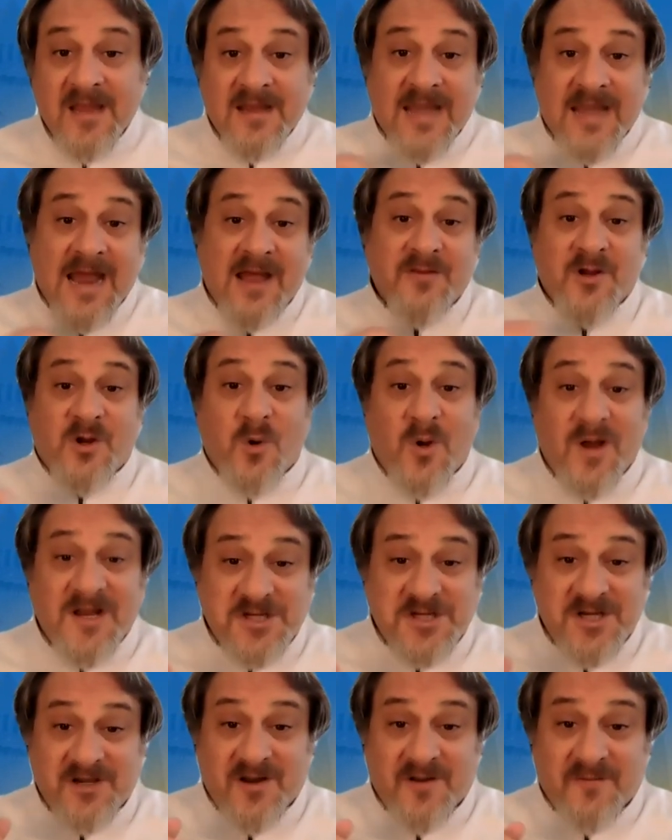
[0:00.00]
Now, the
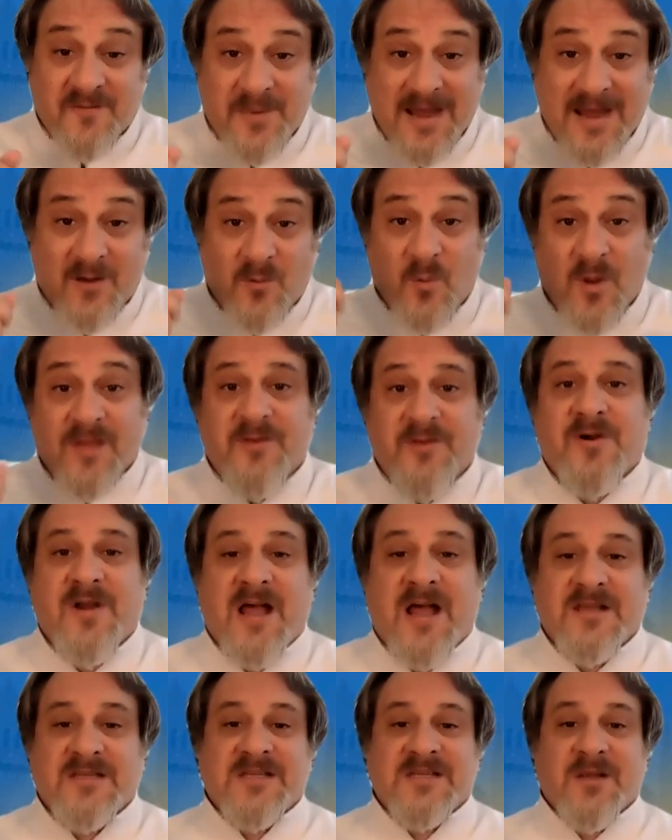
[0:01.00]
question about whether or
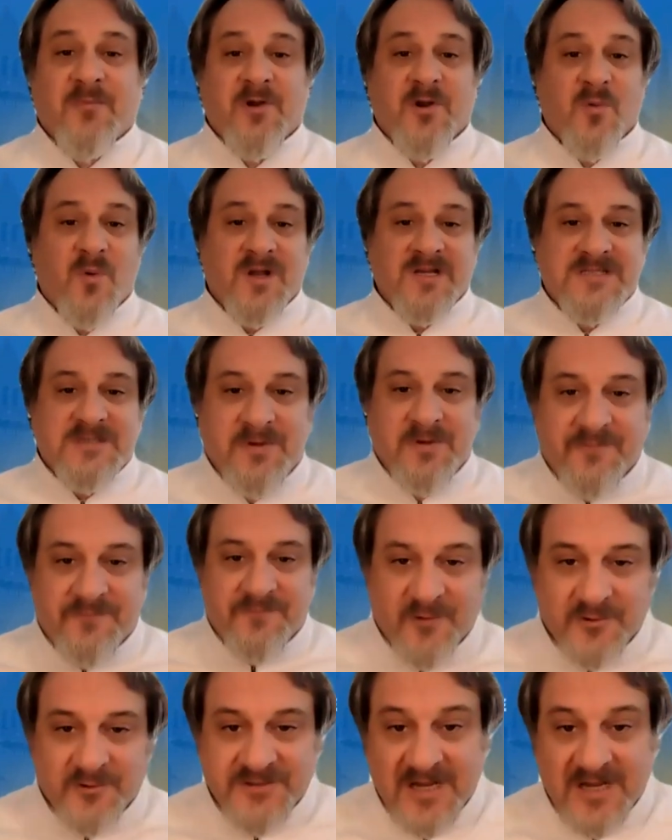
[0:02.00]
not someone who wants to be
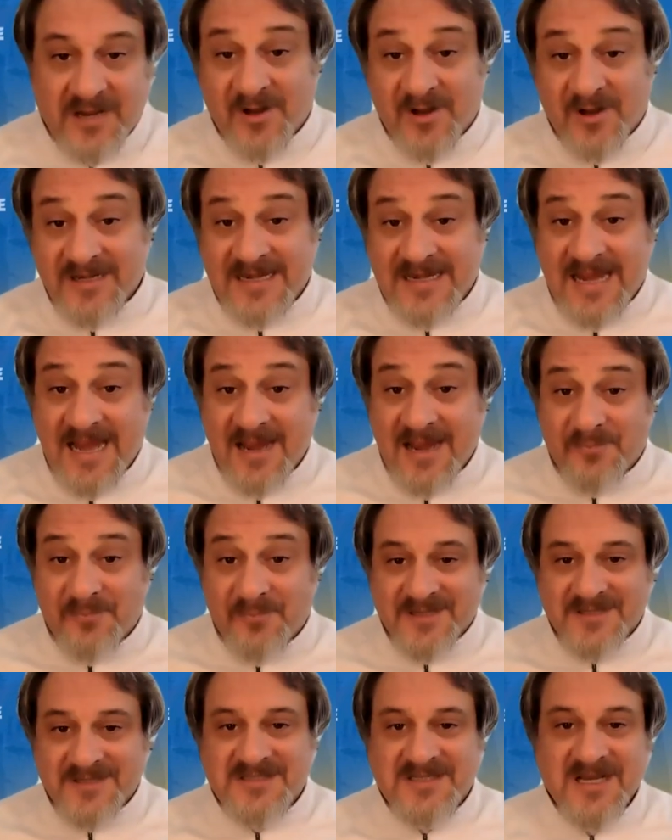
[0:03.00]
full-time on
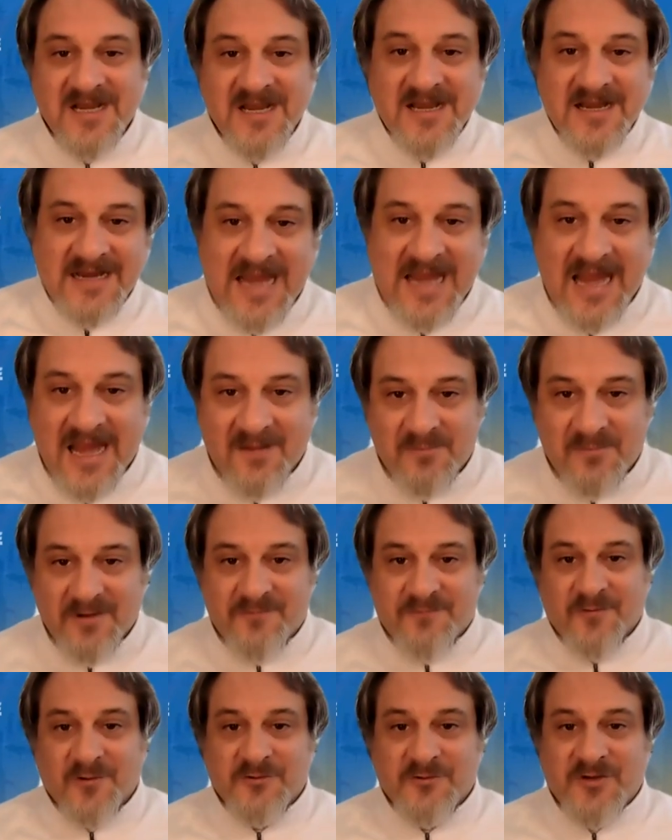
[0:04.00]
campus can be
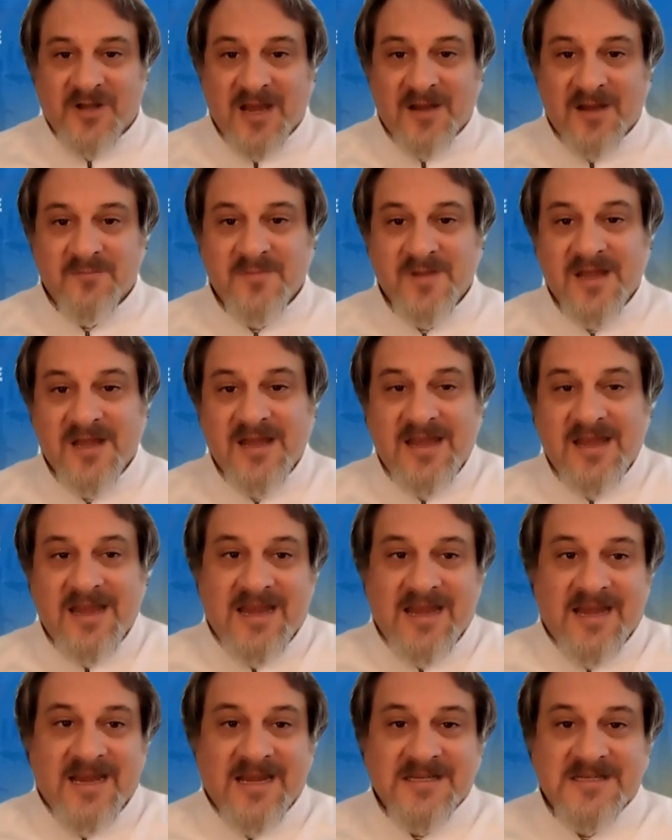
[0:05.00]
full-time
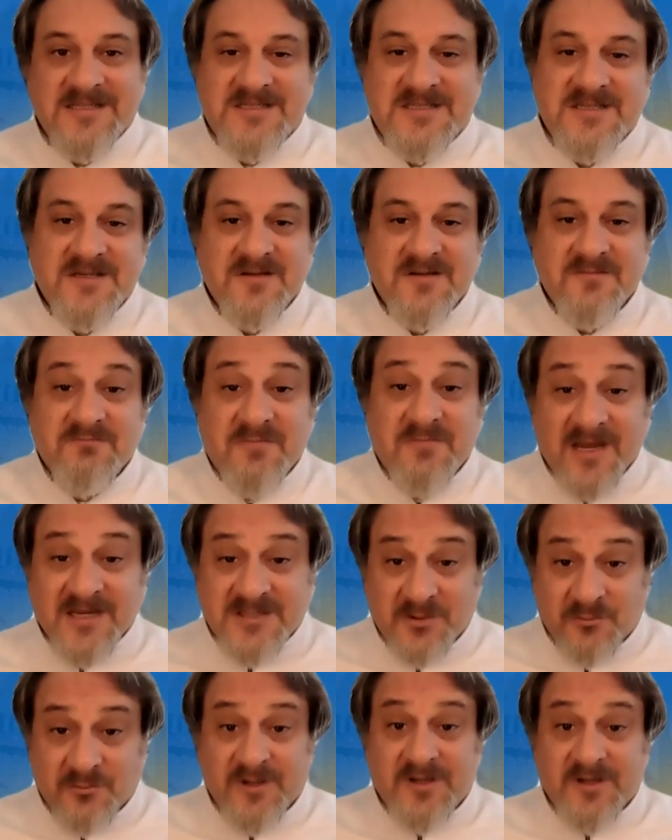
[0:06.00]
is
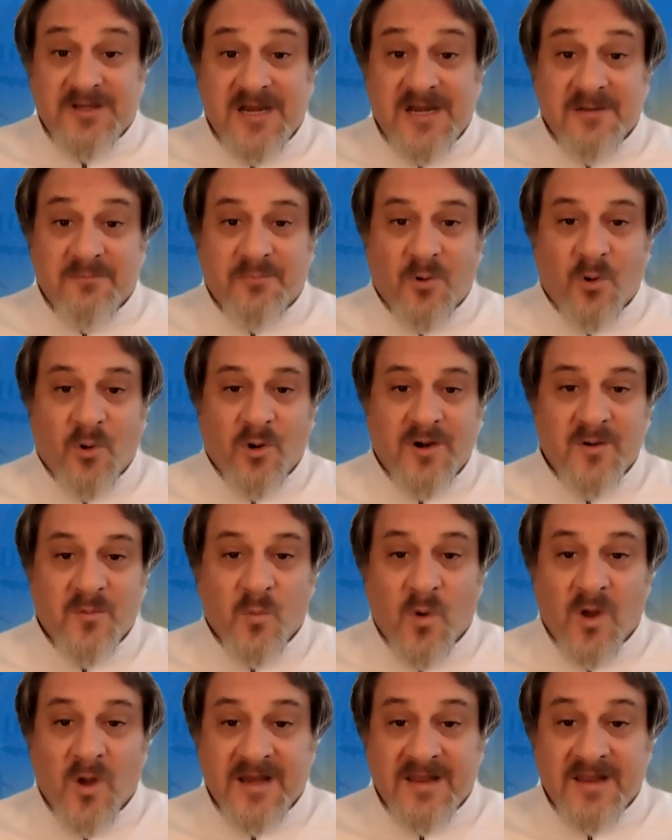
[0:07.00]
a really
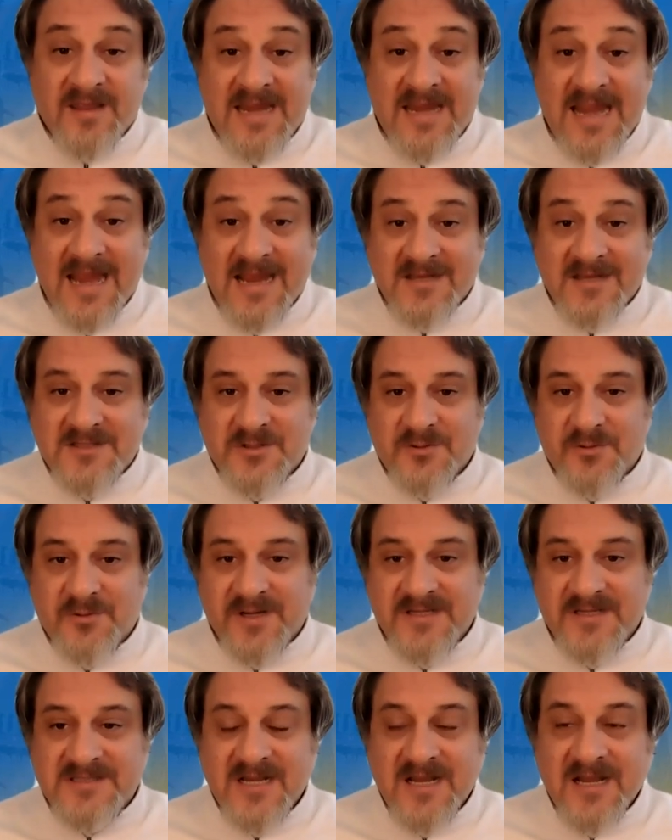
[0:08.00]
important one. And the answer
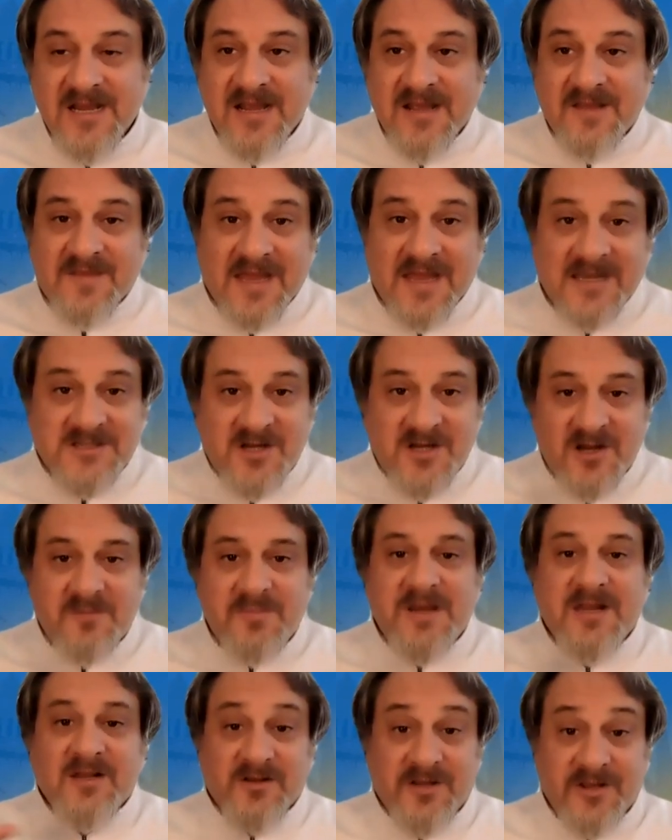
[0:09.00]
is that's going to
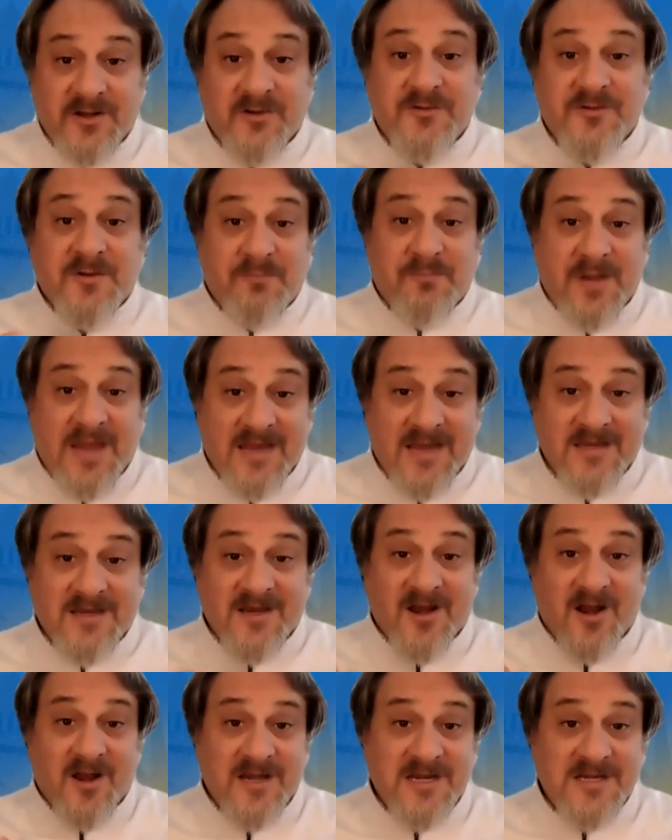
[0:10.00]
be a little
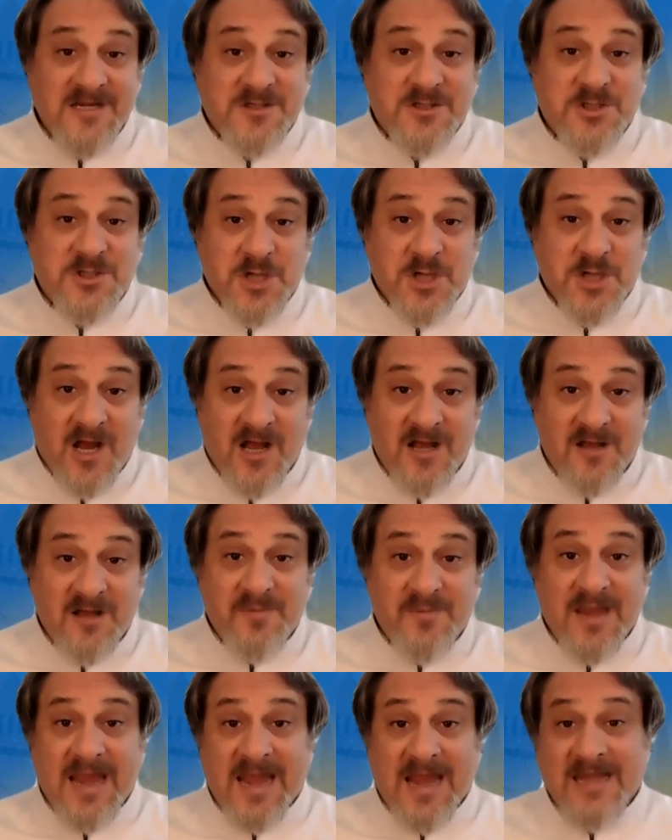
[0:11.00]
dependent on each
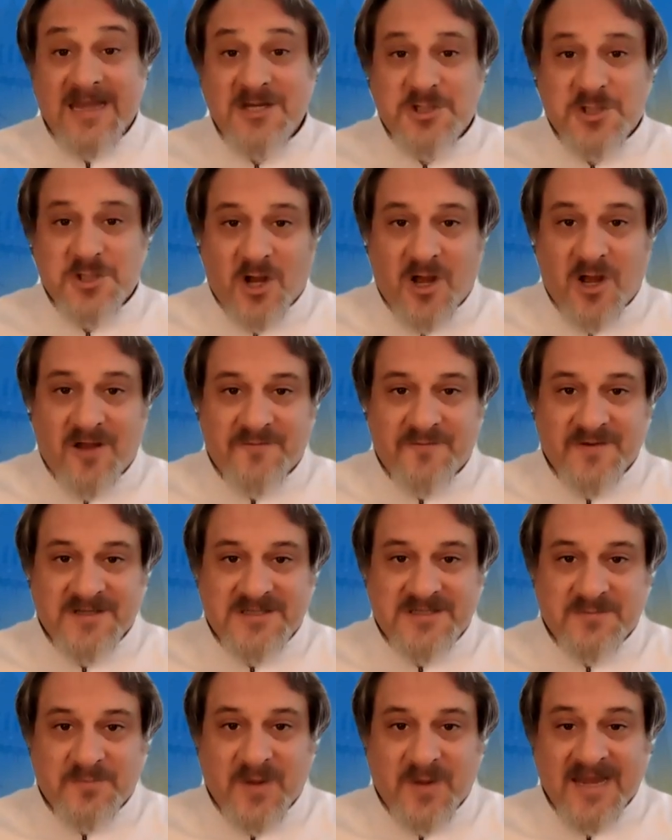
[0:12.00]
job and each
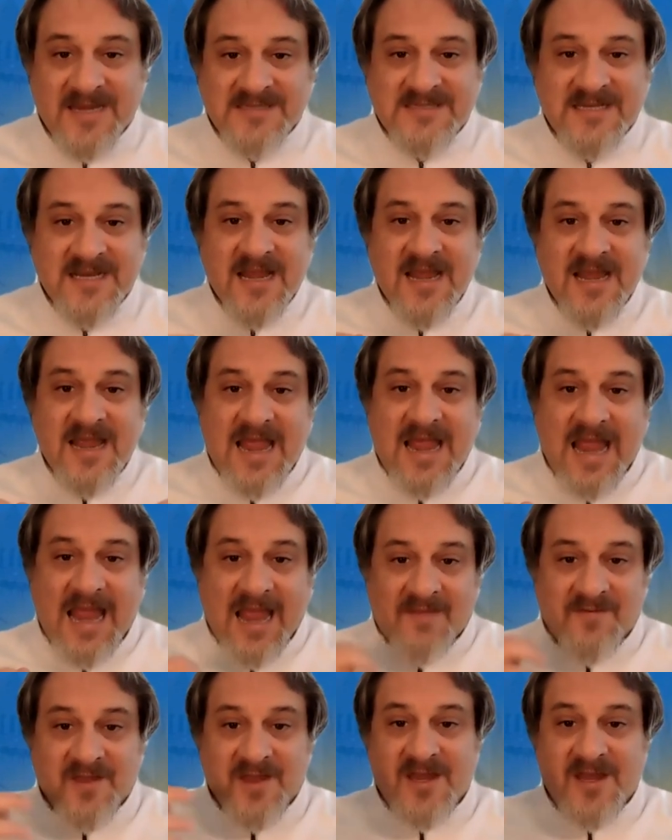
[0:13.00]
office space
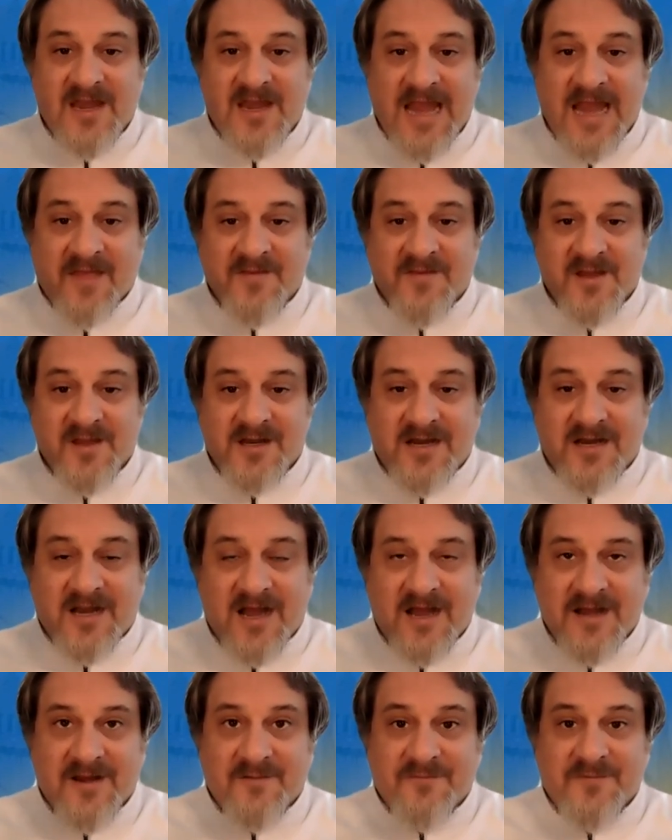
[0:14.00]
and the
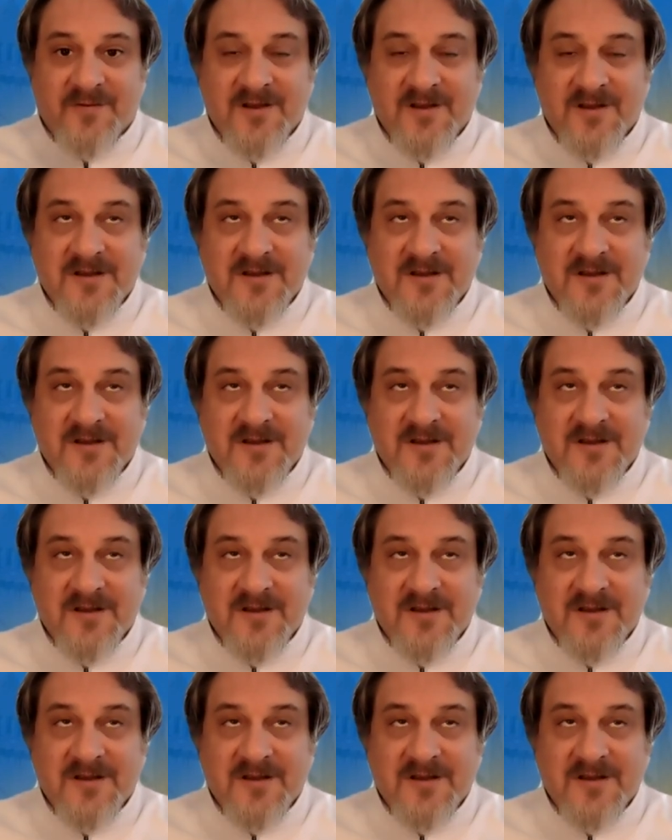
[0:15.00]
kind of